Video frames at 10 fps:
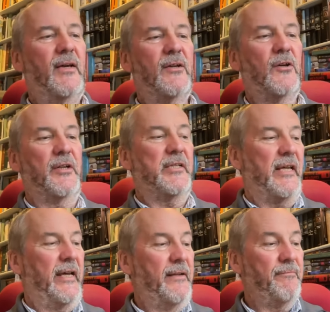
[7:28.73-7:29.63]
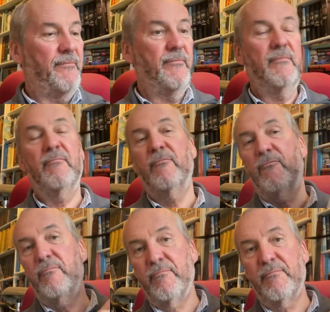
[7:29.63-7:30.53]
gotta say,
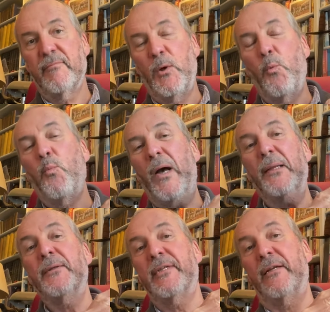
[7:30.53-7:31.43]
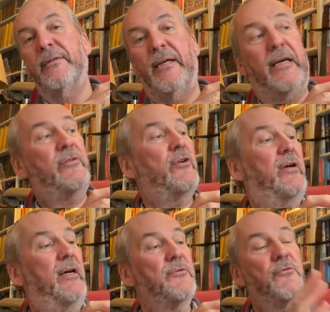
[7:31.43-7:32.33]
well done,
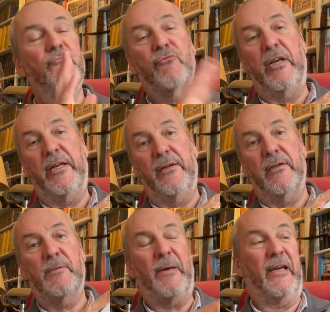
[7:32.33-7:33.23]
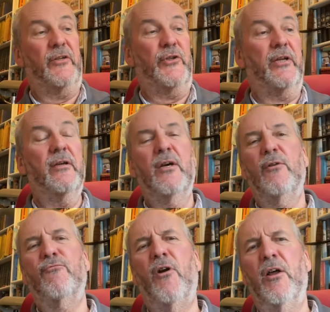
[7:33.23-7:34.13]
Astrohaus. Really nice packaging.
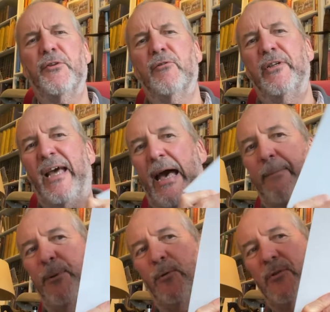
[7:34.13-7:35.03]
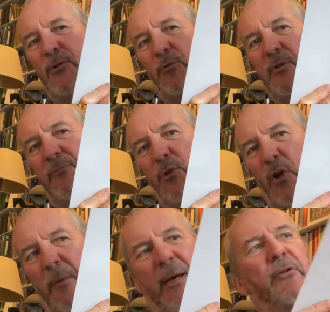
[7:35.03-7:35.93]
Rather an Apple sort of look
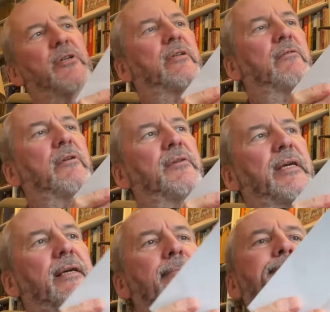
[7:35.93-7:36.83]
about it, don't you think?